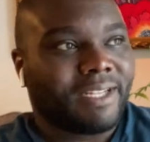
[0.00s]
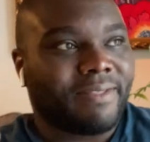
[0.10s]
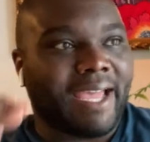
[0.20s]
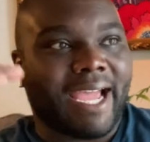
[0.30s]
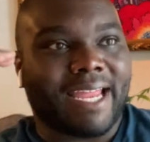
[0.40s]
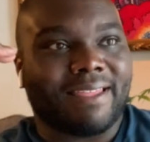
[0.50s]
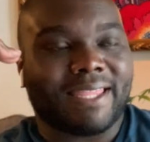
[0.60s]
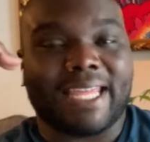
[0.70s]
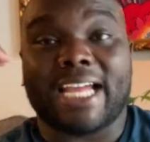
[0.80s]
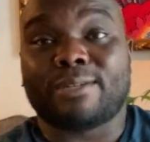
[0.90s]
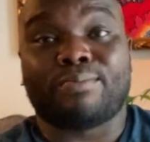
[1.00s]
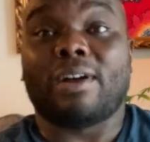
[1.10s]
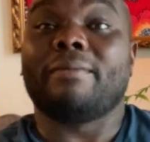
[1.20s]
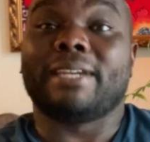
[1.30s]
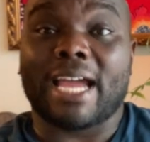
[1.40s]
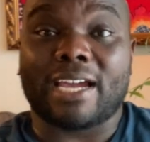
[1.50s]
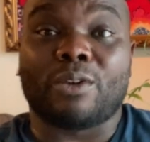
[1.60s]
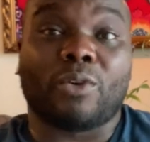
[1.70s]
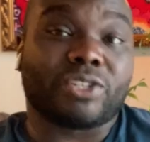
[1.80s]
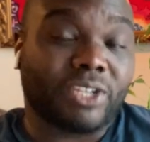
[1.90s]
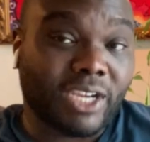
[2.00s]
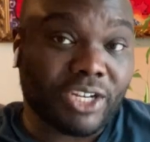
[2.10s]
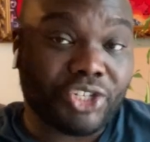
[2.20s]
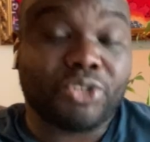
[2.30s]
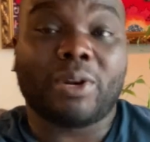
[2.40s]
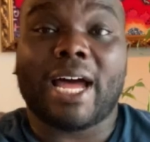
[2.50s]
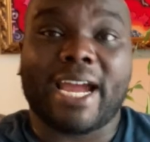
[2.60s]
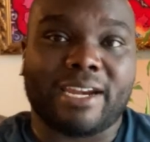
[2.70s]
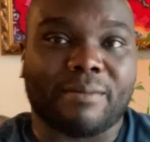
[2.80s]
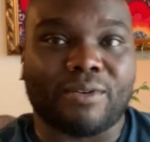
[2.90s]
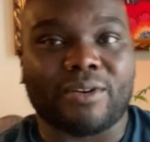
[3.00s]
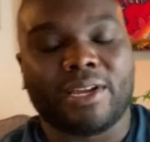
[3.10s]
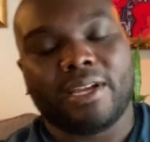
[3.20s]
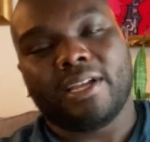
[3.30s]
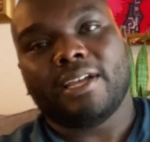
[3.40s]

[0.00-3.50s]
that that's probably not going to work. So they're going to shoot a high number.